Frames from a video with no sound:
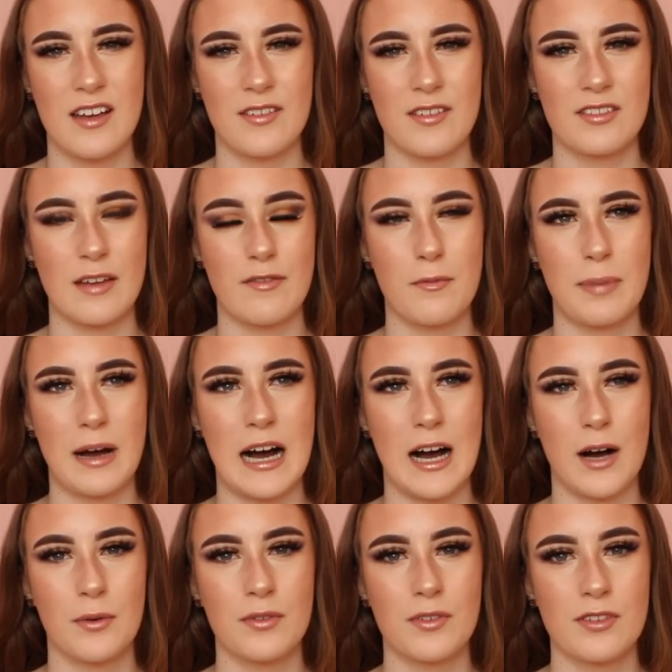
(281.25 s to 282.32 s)

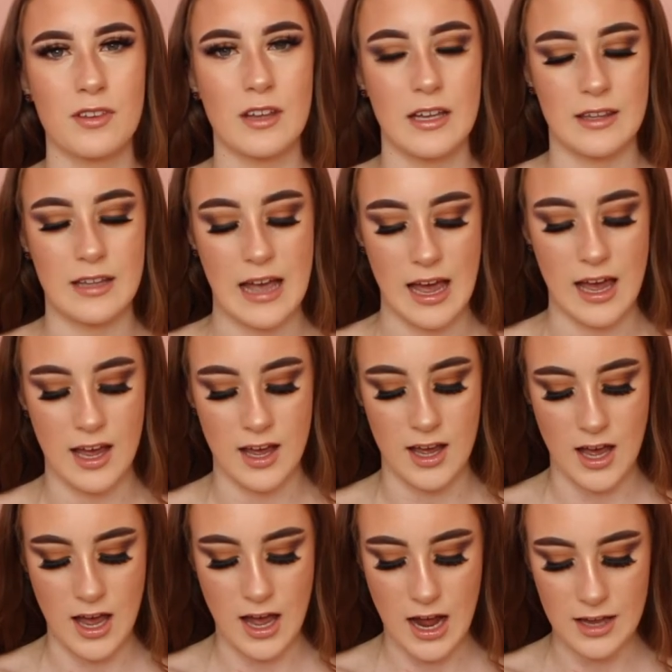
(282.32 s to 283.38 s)
£7 in there
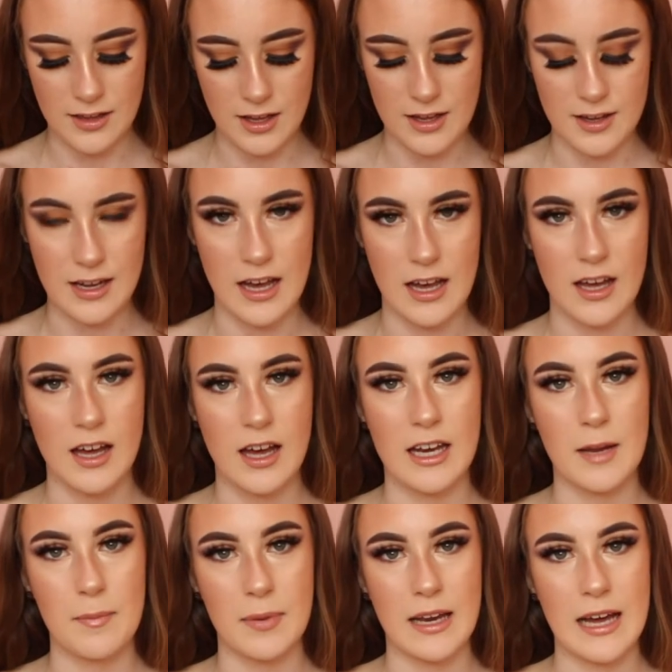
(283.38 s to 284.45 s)
and then you get a
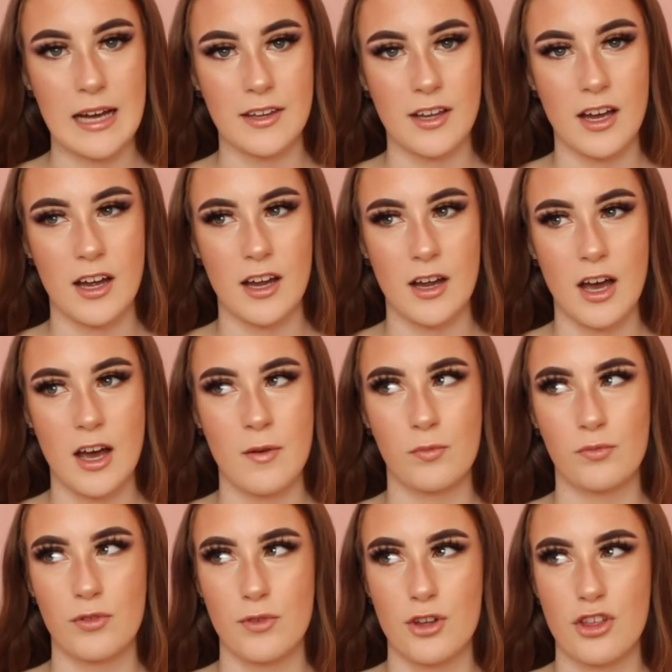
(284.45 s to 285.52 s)
lip liner
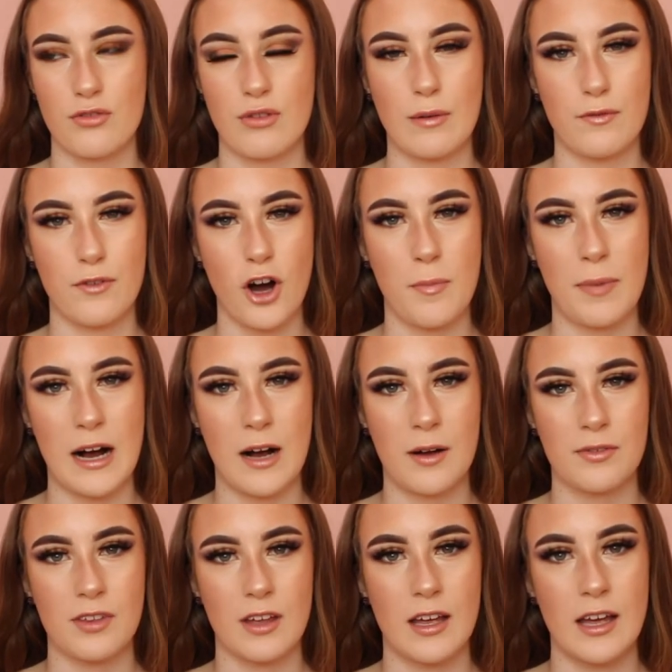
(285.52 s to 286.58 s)
um, which is around
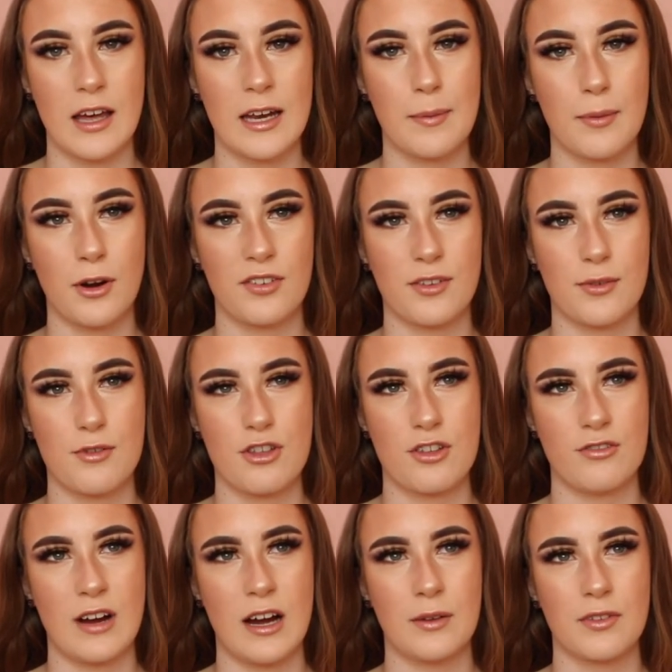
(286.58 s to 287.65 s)
£4, a lip glosses which is
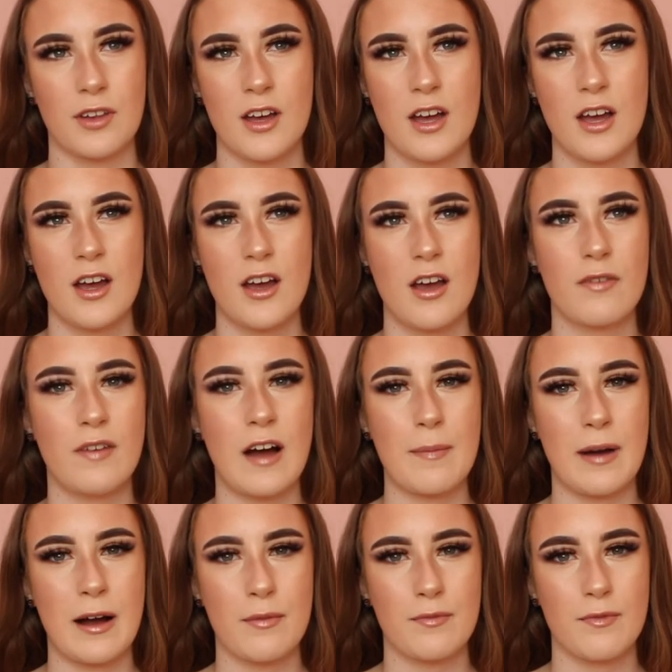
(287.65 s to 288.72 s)
around
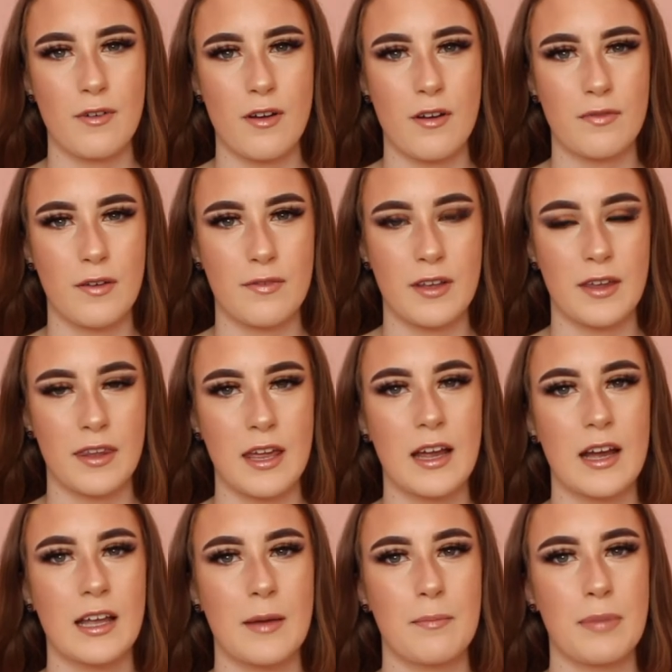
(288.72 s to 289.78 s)
£5.50 I
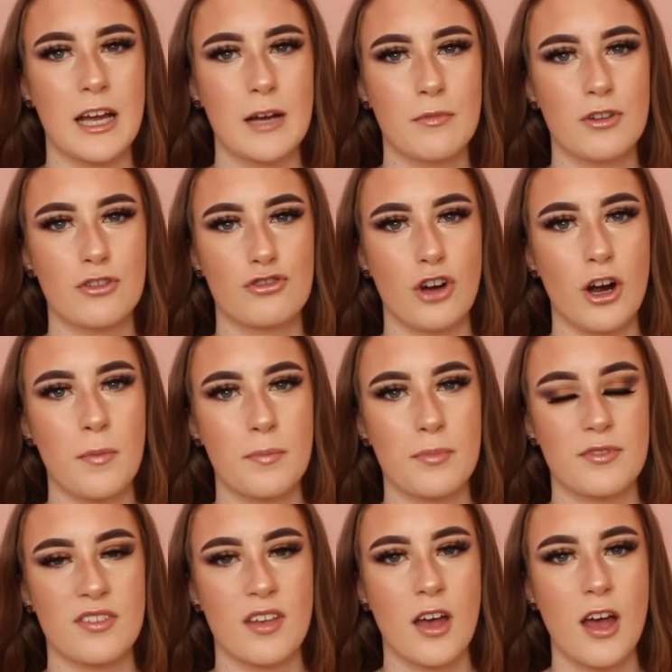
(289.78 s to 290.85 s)
think and then pigment
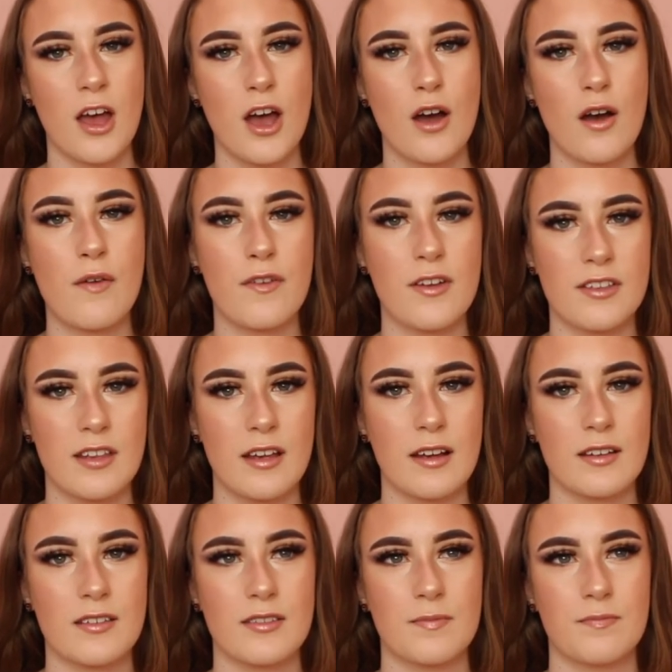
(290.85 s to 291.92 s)
drops for
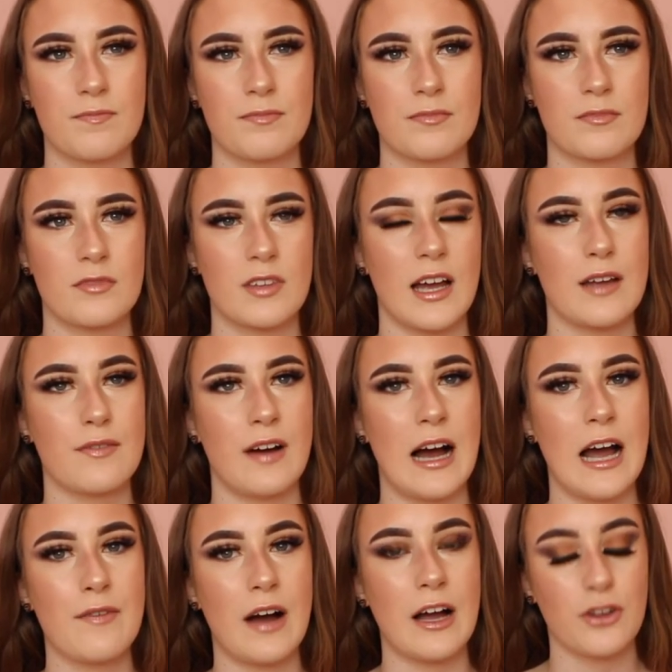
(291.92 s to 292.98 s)
six
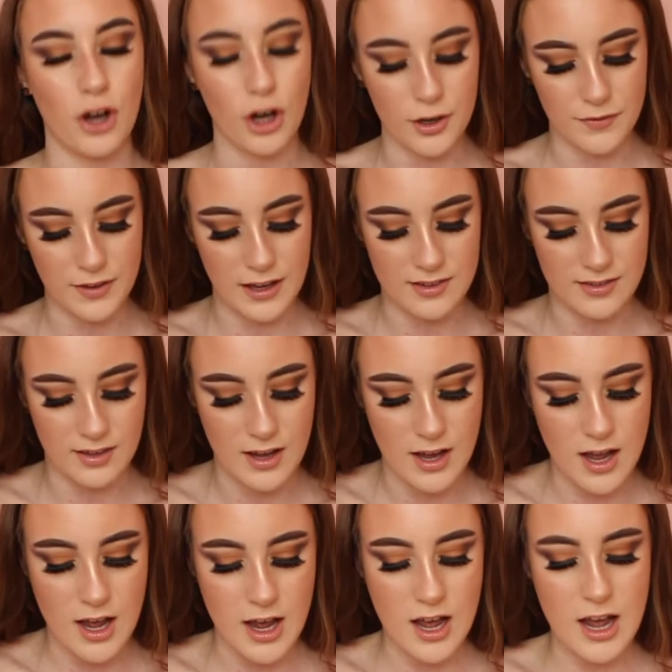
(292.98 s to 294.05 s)
ninety-five, and all of
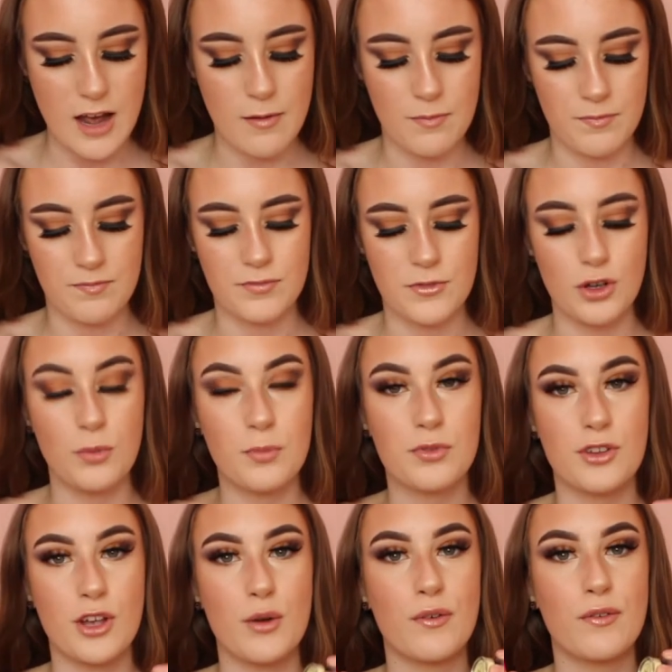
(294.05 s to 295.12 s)
this um,
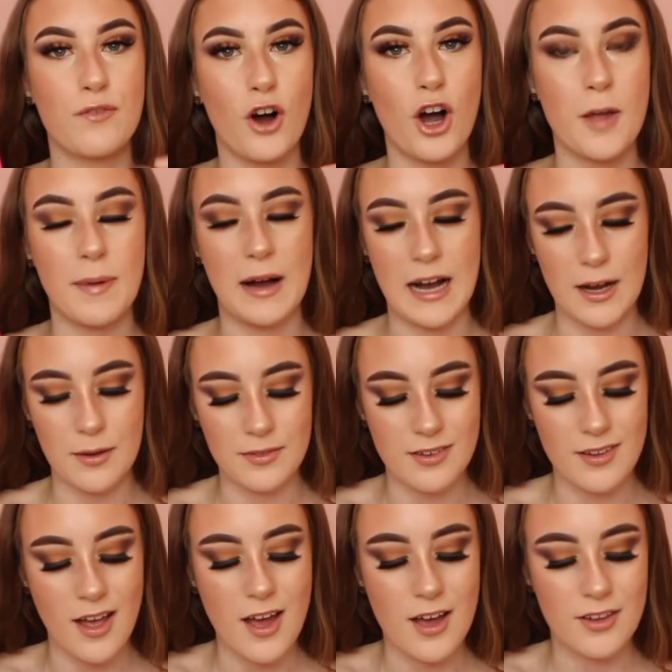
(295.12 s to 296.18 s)
comes to £40
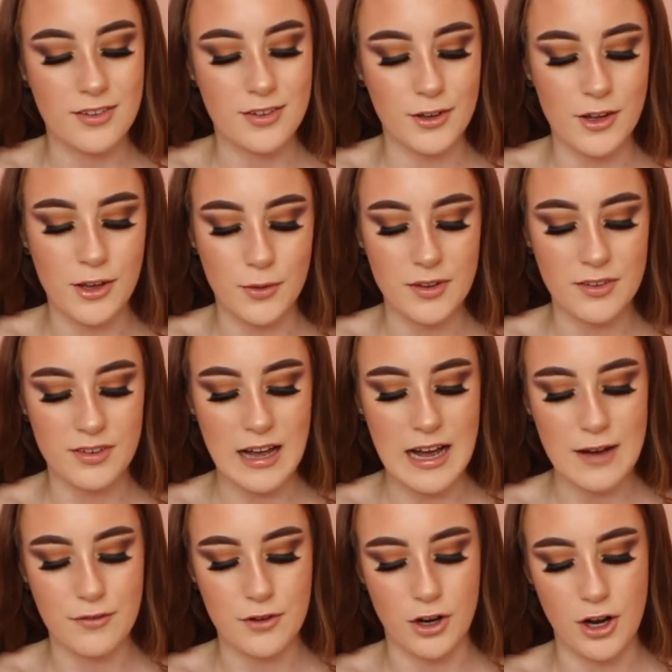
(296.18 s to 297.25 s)
so the ones that
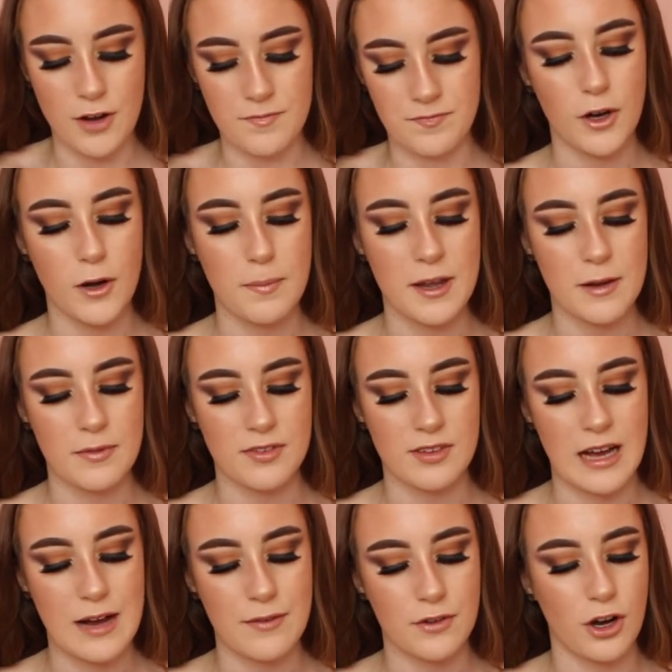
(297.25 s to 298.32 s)
I've got, four pigments
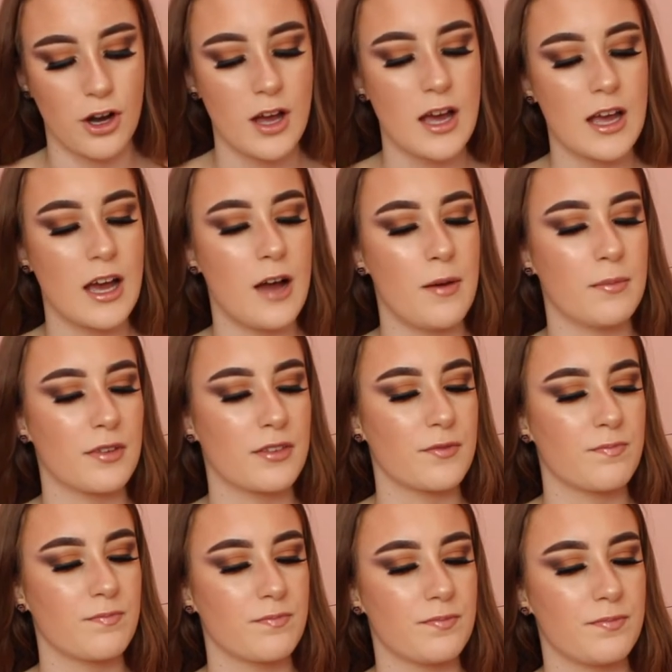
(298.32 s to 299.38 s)
that I've got um, is
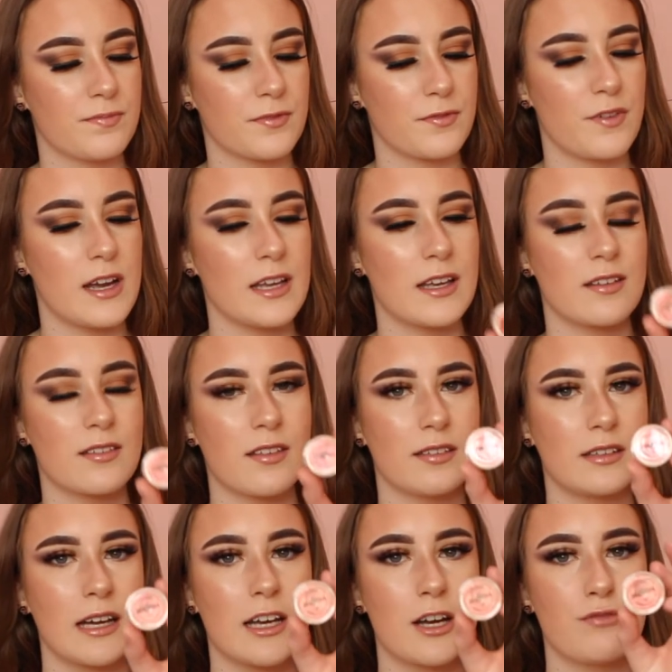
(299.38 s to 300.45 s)
Phoenix,
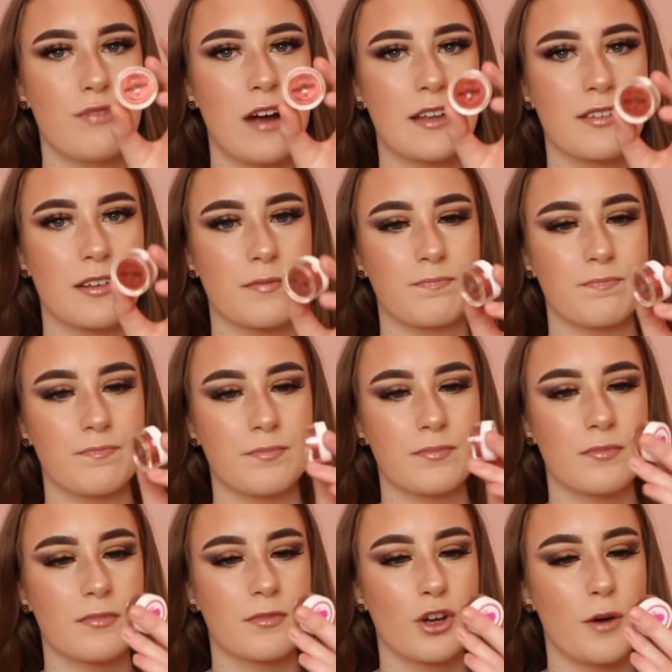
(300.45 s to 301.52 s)
it's like a red
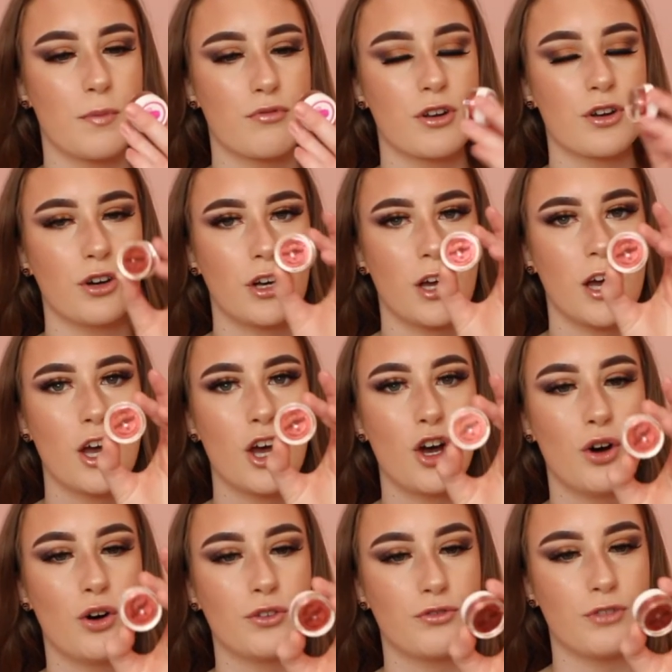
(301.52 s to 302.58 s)
coppery colour,
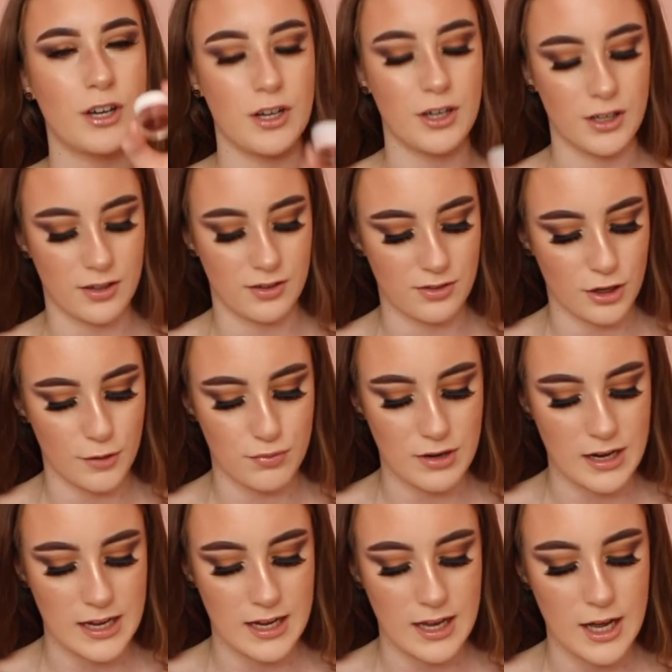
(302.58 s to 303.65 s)
unreal, so
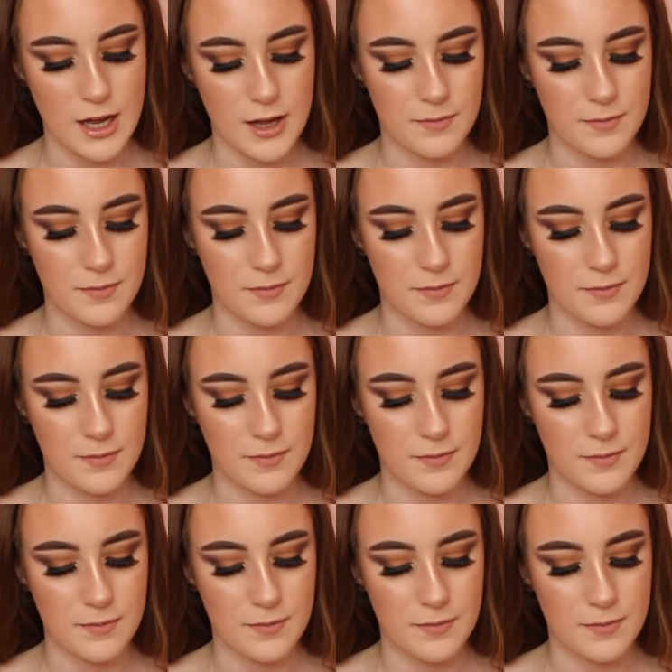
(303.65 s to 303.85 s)
pretty